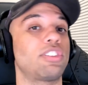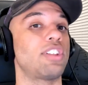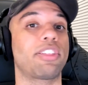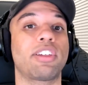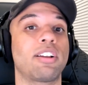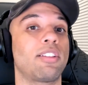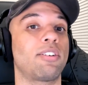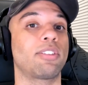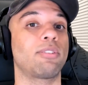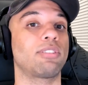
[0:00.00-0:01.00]
Nothing
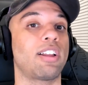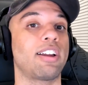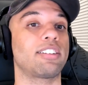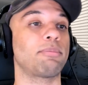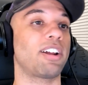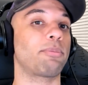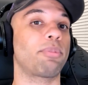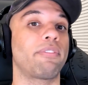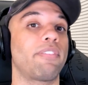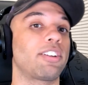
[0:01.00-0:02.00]
along those lines. I'm not a
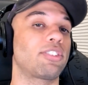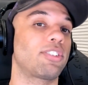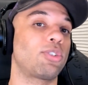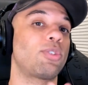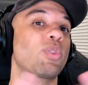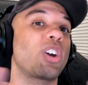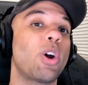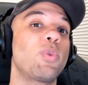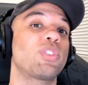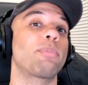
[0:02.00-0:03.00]
professional coach,